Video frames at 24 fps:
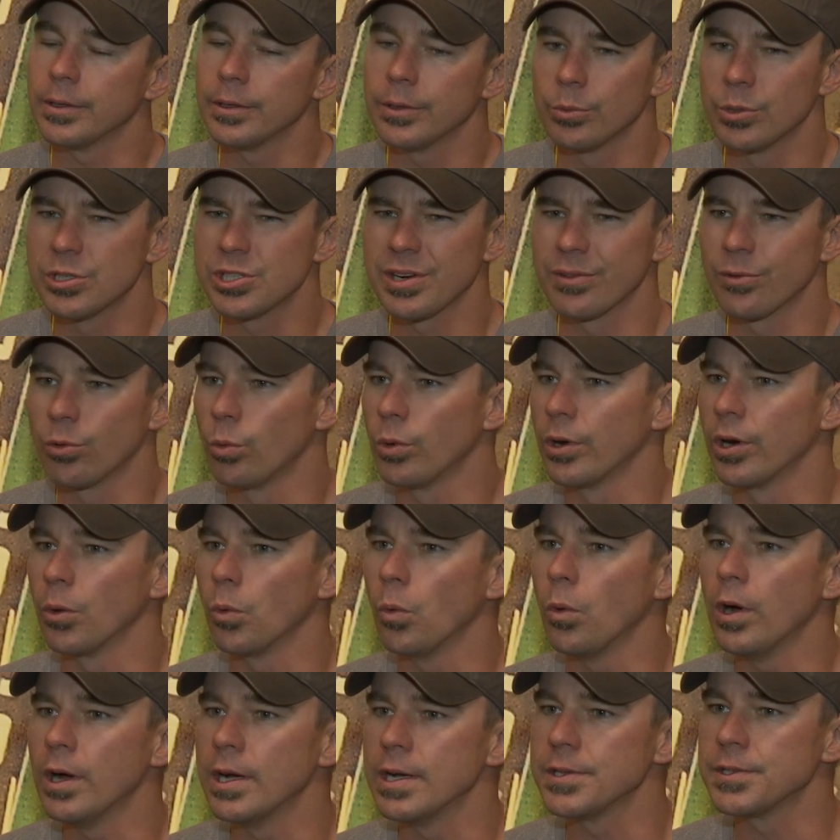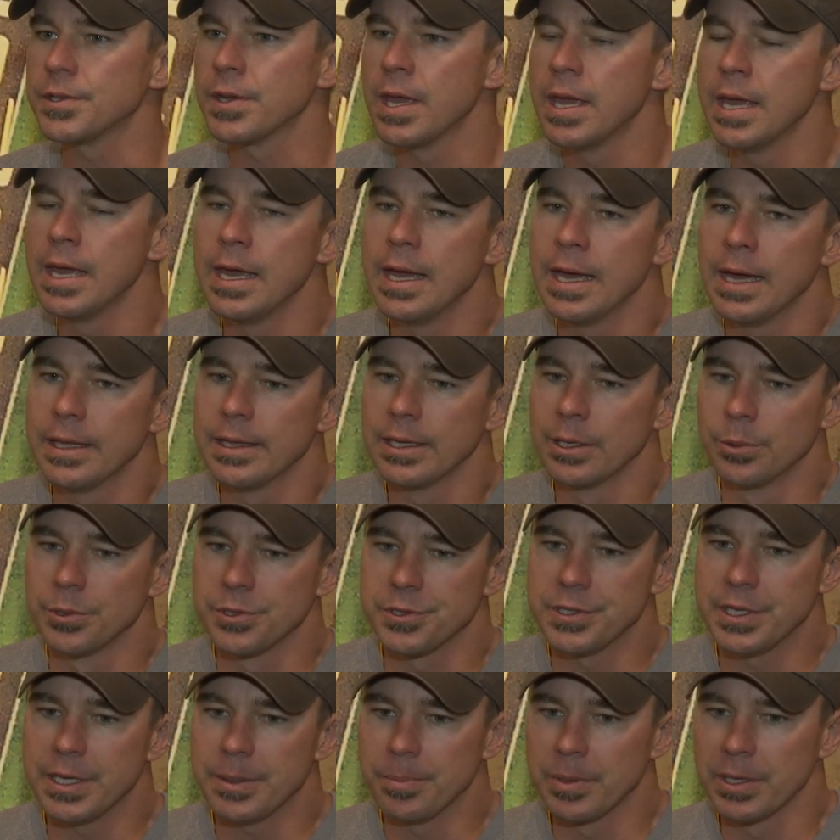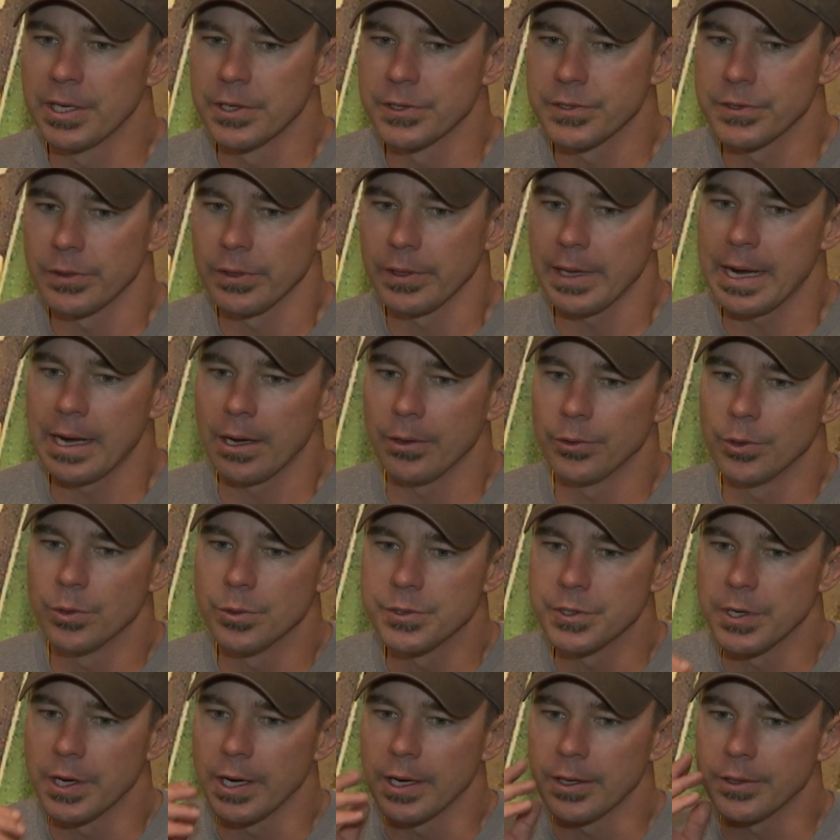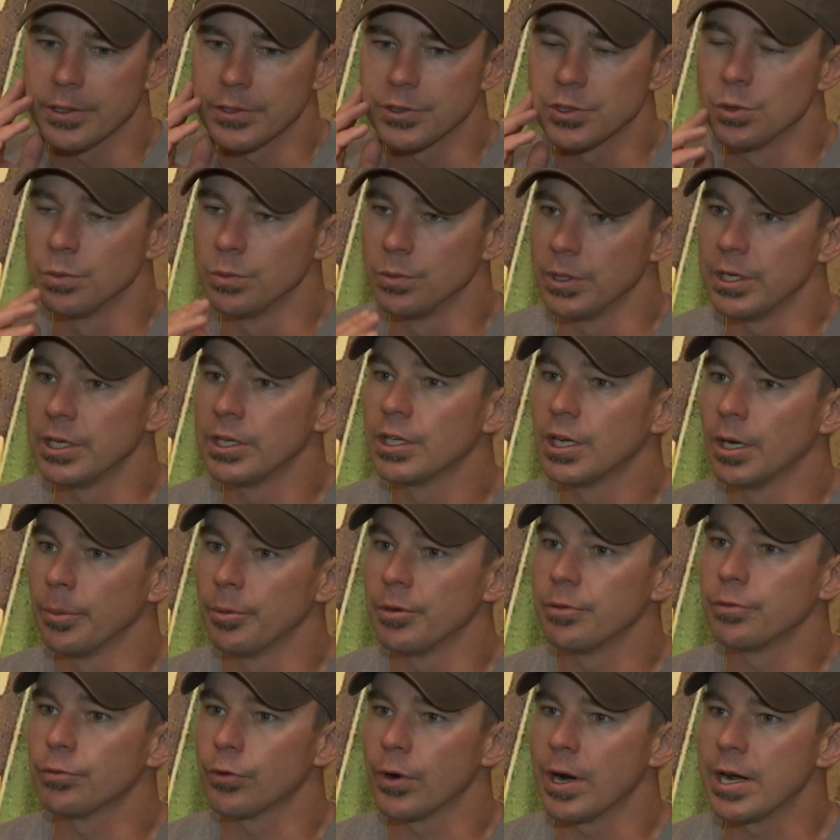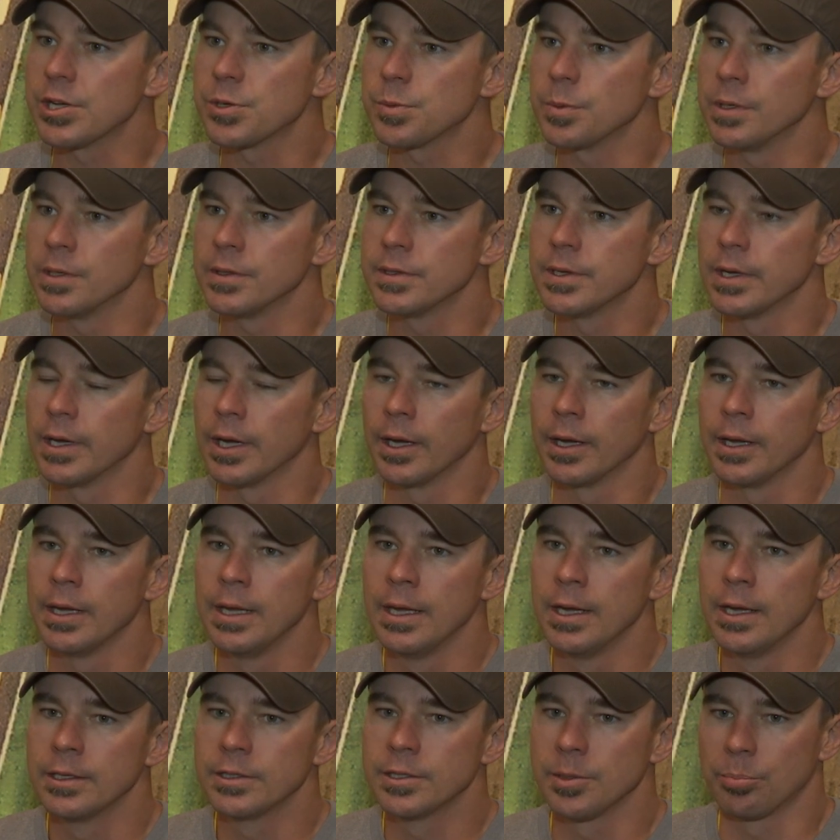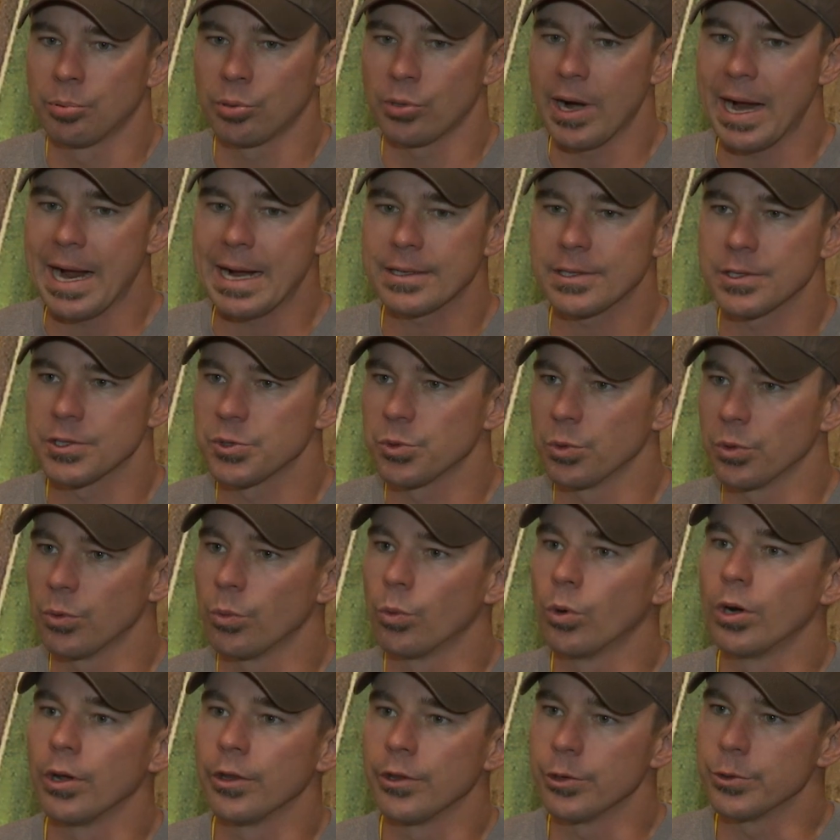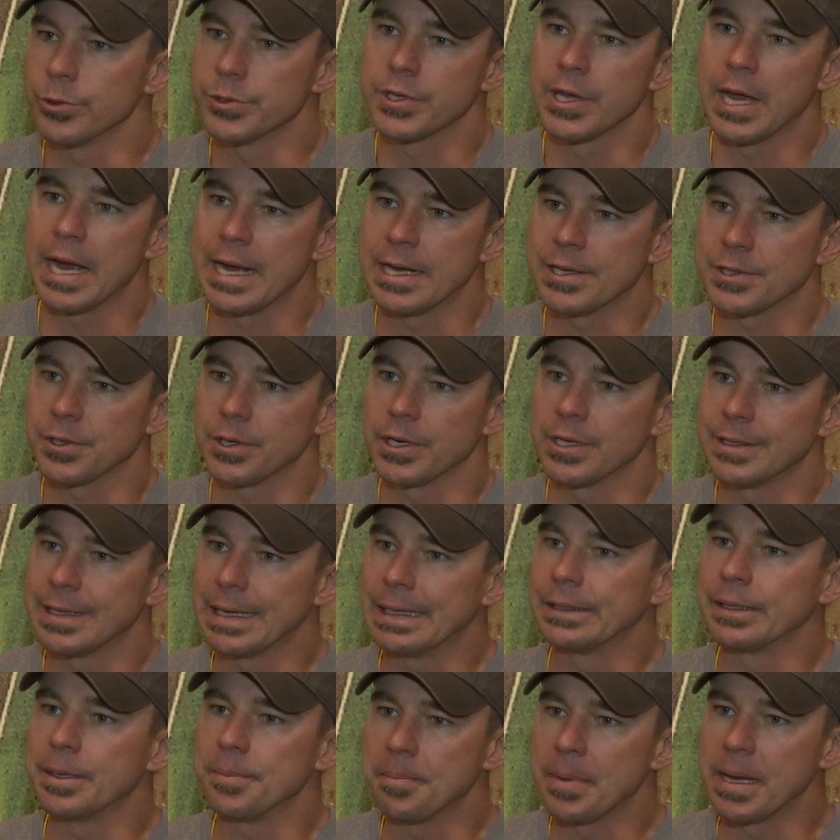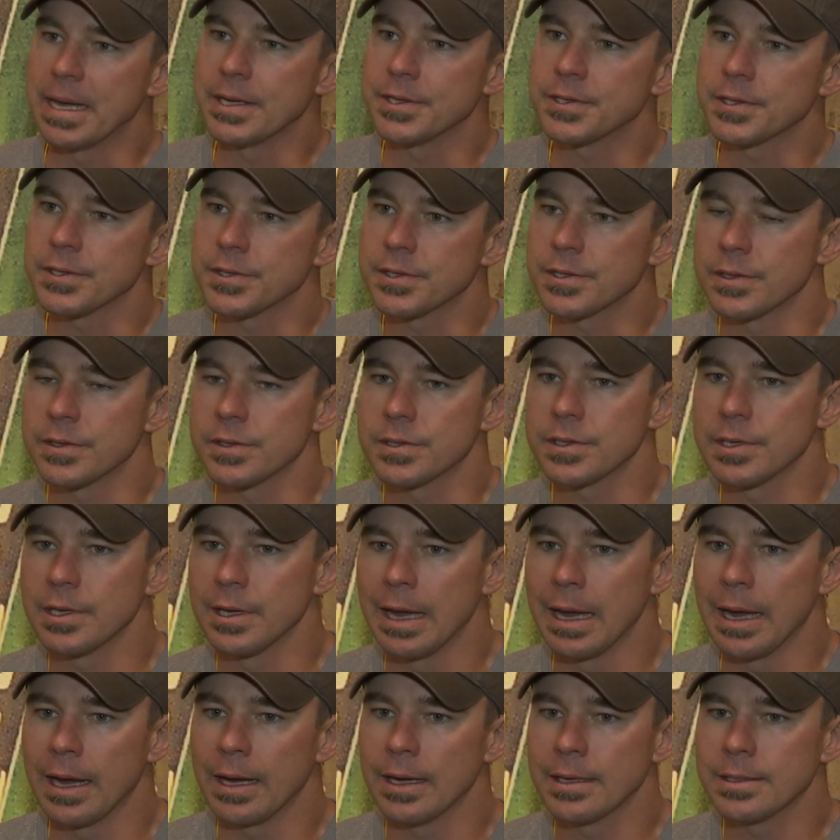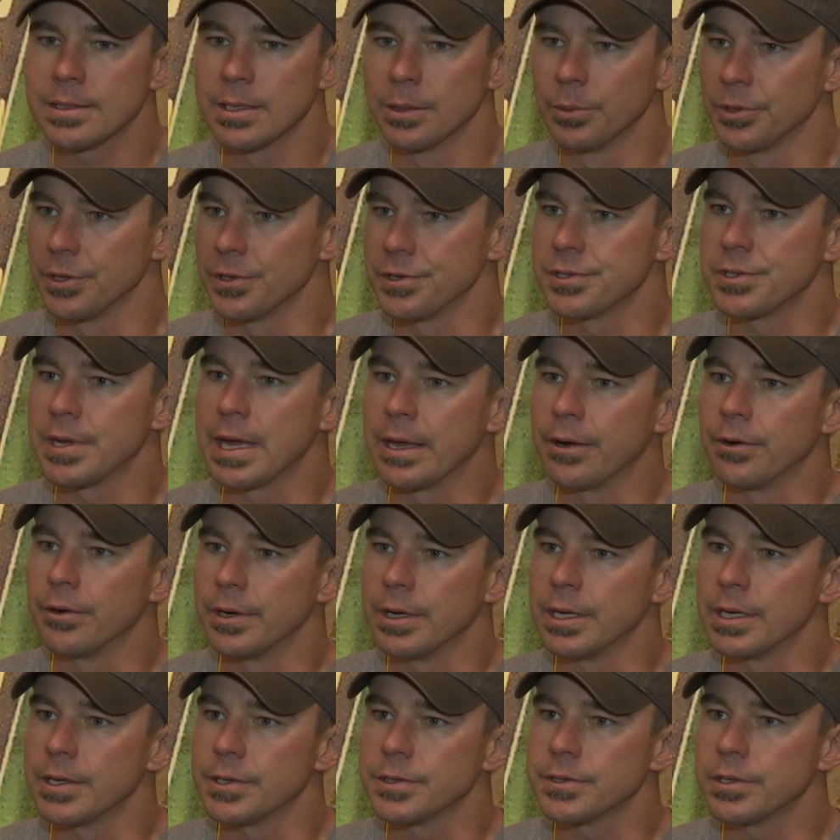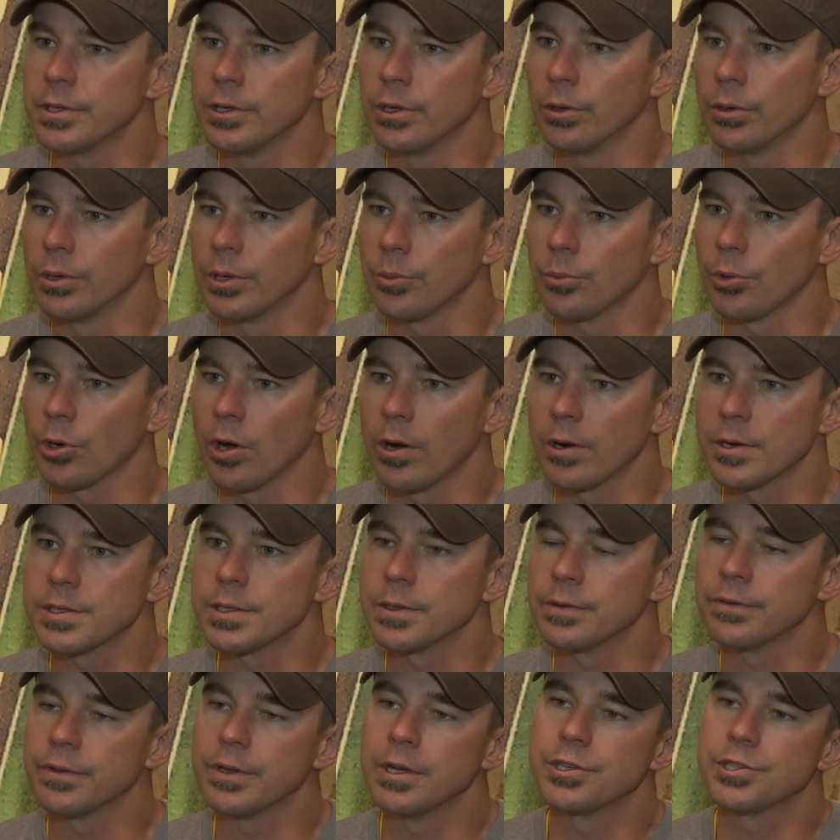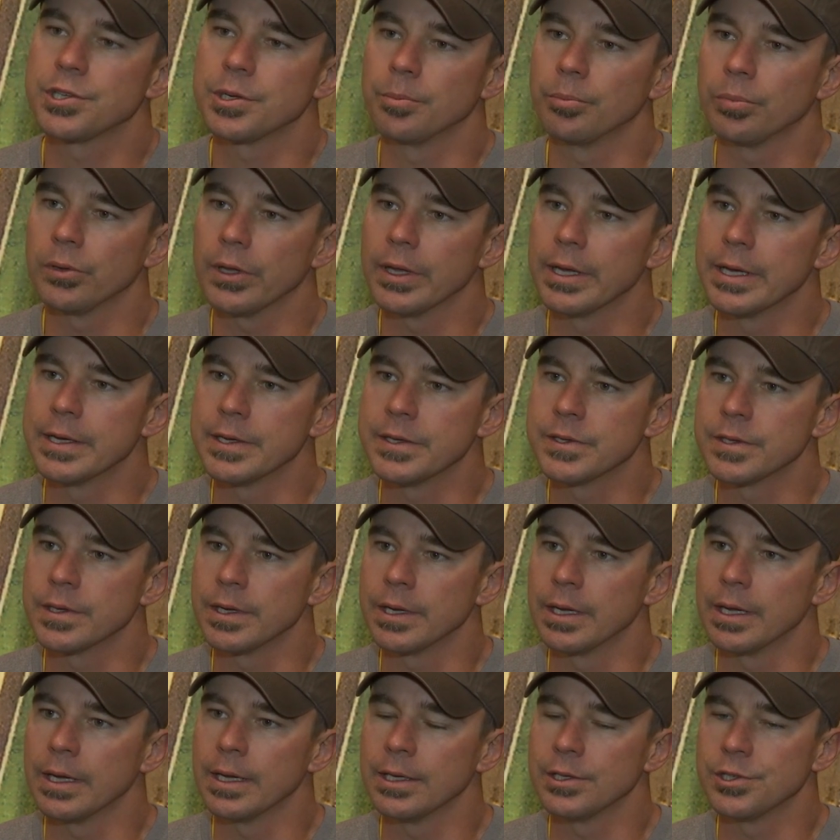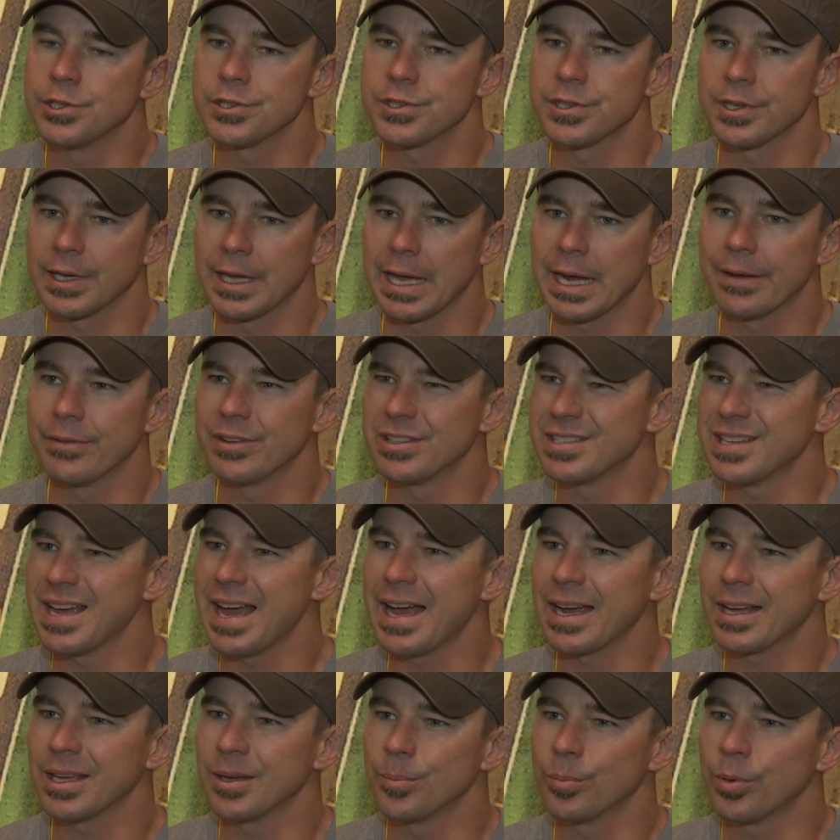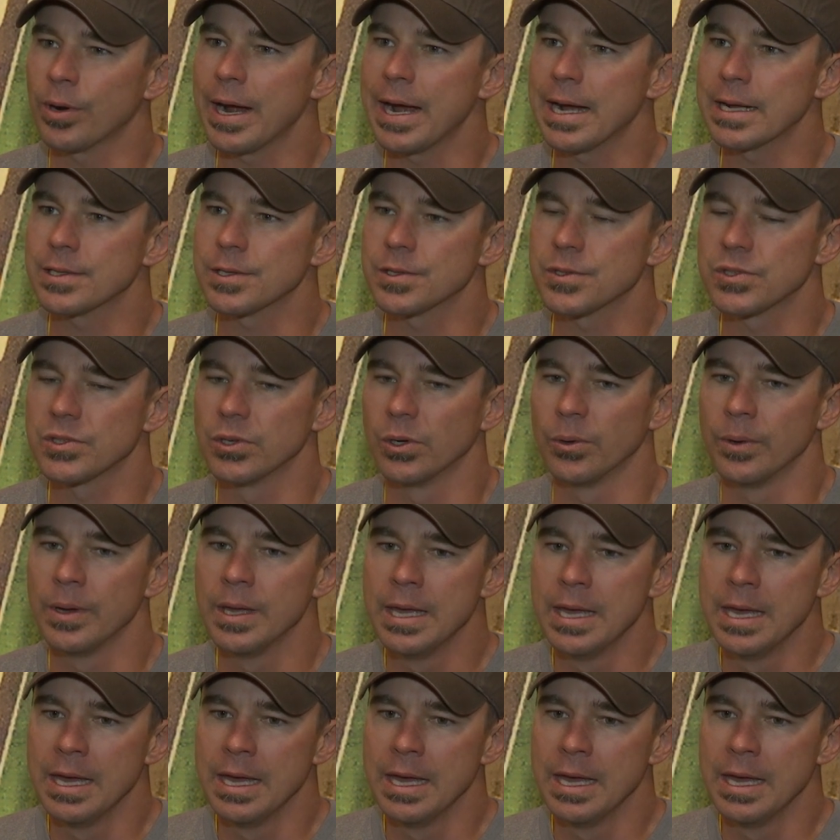whichever one it was, I think it was neat because it allowed those the two incoming freshmen to practice with one of those guys on a daily basis and see what the standard is, you know, and in regards to finishing plays and just a kind of attack in practice. So